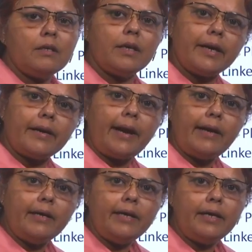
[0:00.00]
correct
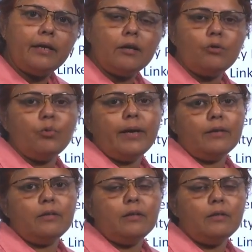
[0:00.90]
candidate to
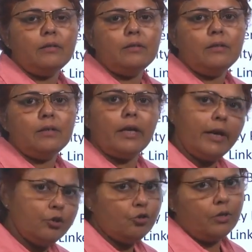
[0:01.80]
get the
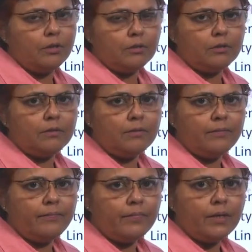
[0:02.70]
insurance.
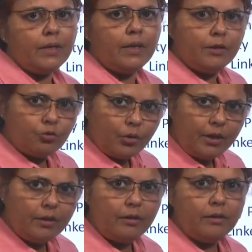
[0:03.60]
So,
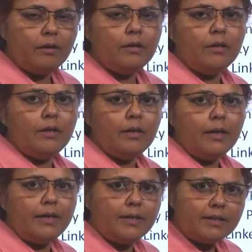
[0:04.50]
here
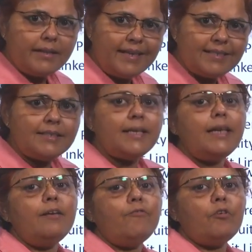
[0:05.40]
it is
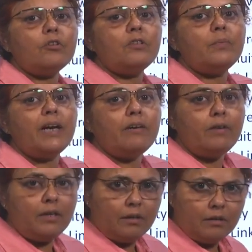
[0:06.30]
necessary for the
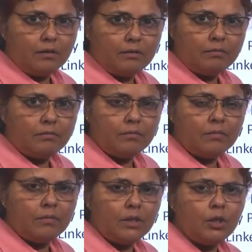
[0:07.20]
breadwinner
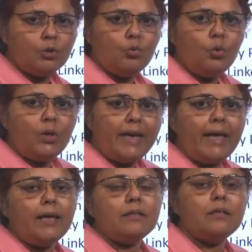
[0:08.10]
to
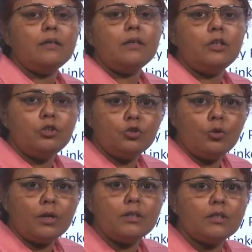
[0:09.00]
take the
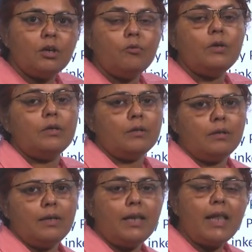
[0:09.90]
insurance cover,
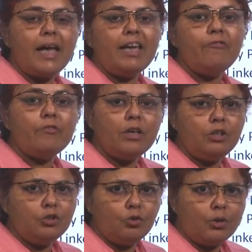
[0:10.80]
life
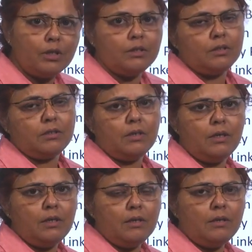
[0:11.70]
insurance.
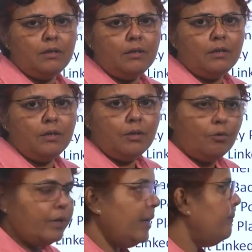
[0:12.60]

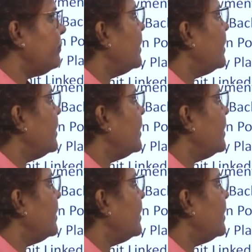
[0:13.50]
Okay.